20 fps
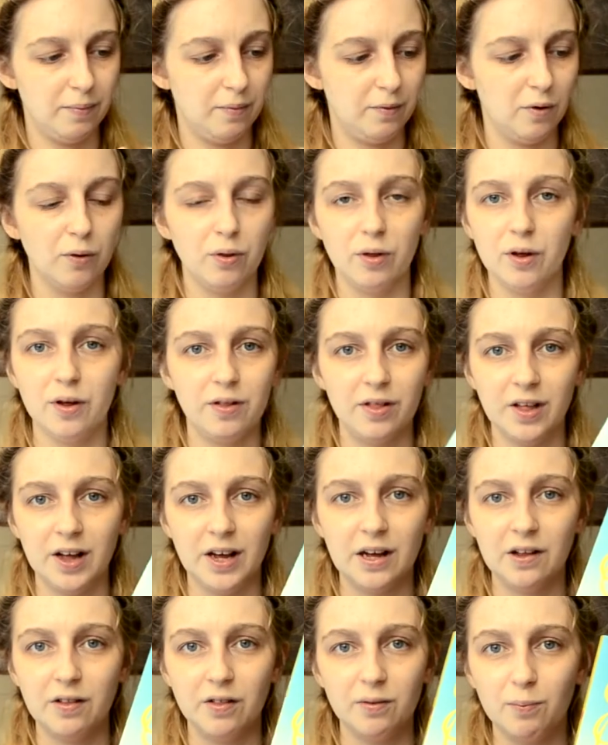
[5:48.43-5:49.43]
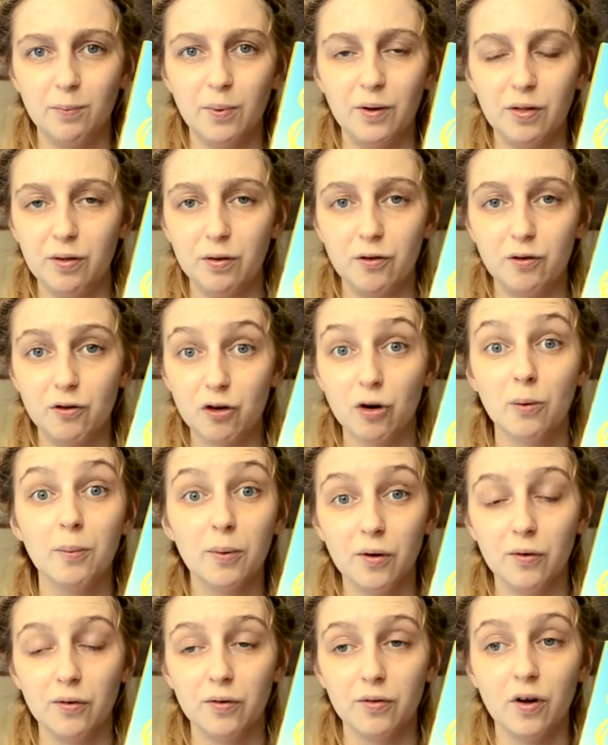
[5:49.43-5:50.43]
other things with
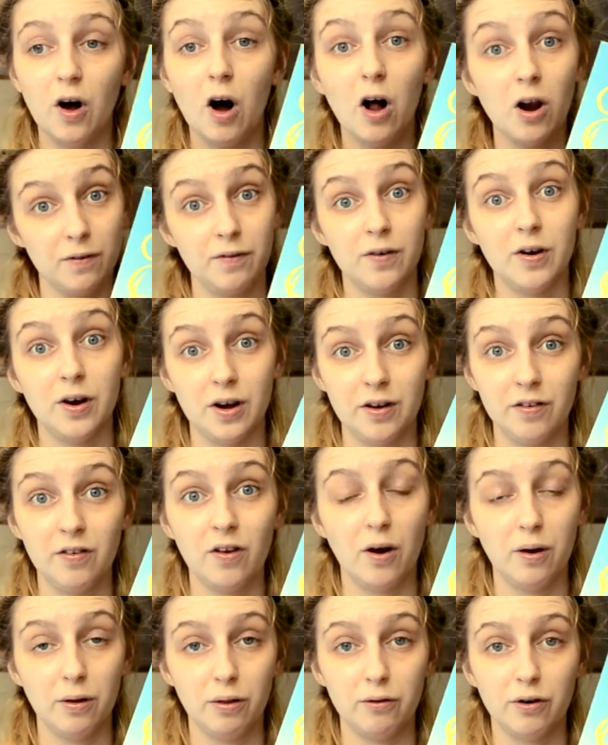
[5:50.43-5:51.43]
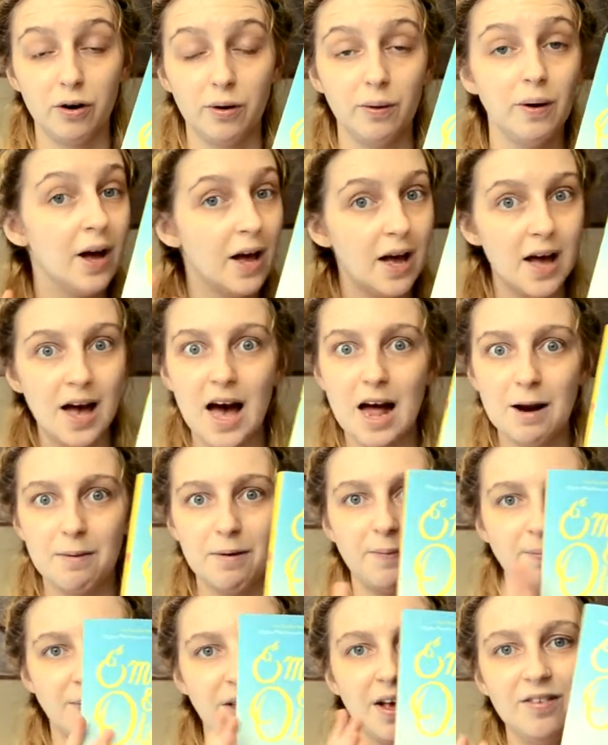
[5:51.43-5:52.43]
troubles that Oliver is going through.
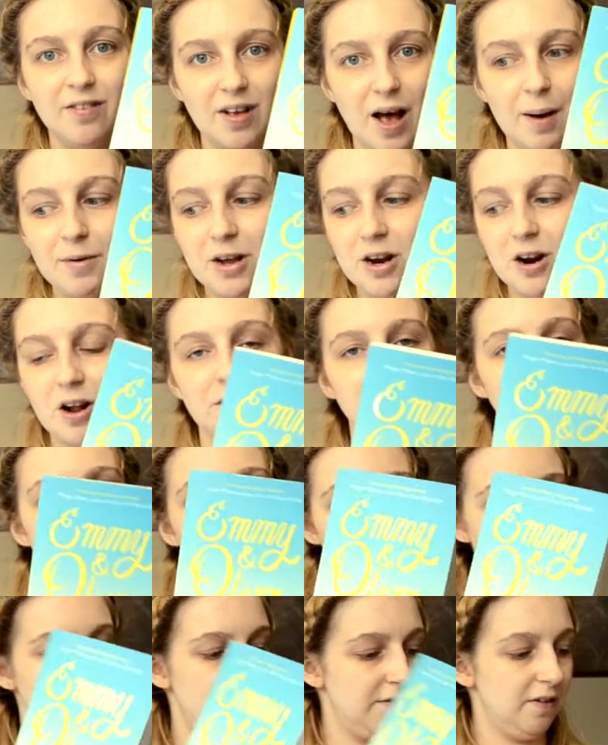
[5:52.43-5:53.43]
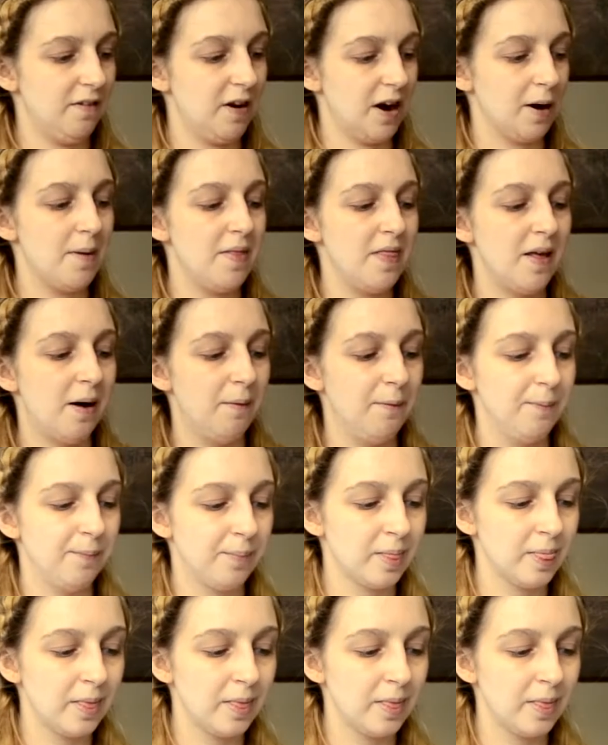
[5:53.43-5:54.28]
Anyway, so Emmy and Oliver, definitely recommend that one.